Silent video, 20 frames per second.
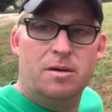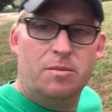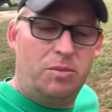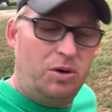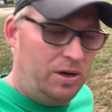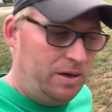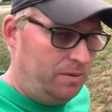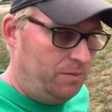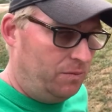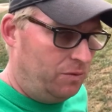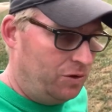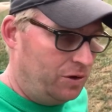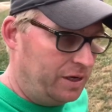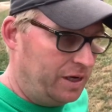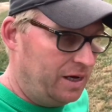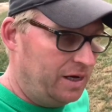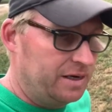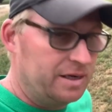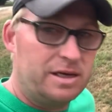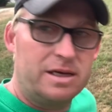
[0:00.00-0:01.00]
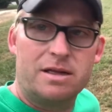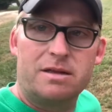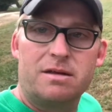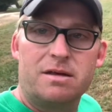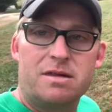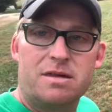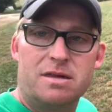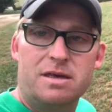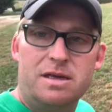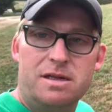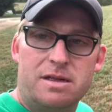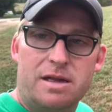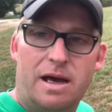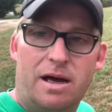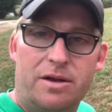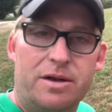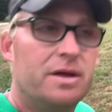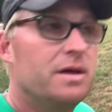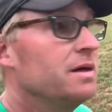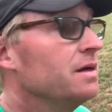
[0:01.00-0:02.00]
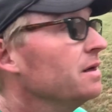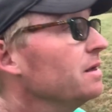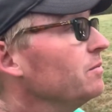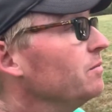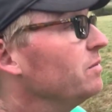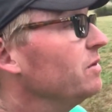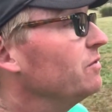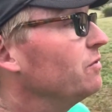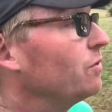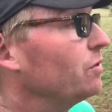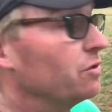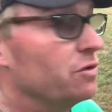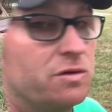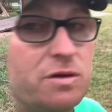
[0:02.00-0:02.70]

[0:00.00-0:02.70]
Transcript: but we'll go ahead and get this seed down before it